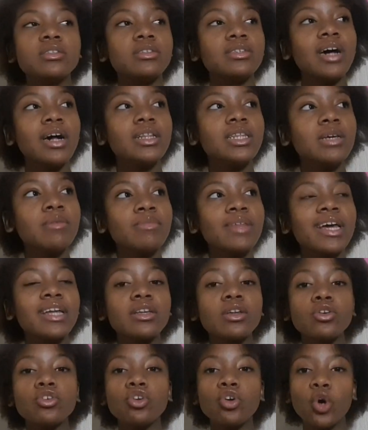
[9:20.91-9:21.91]
Tell them
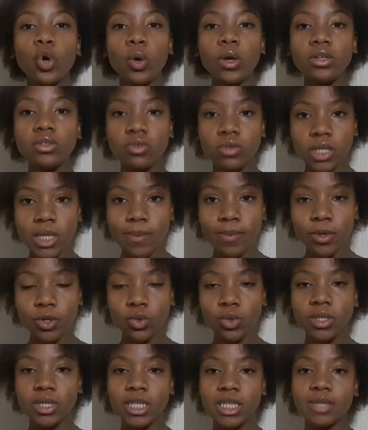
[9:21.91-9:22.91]
that you're going to keep on
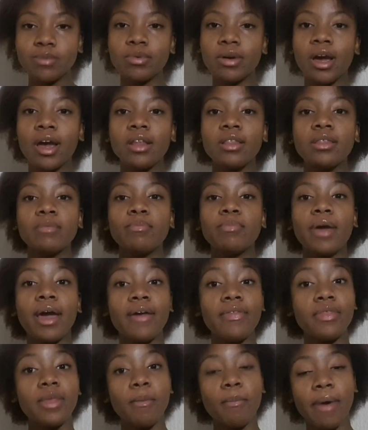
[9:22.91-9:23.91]
doing things behind
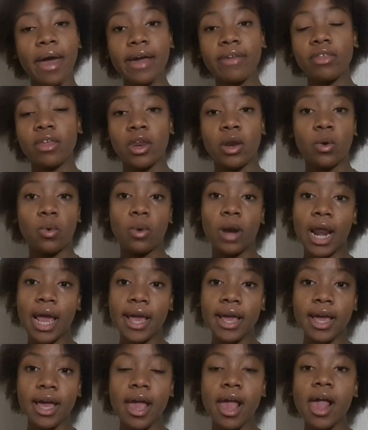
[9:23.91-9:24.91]
behind their back that they don't
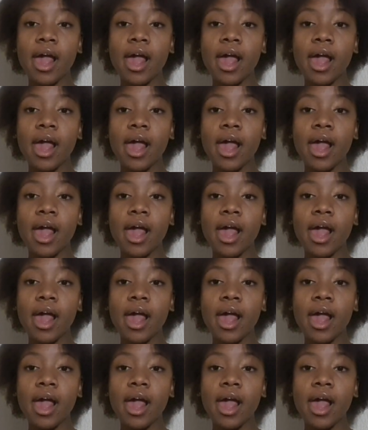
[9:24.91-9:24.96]
like,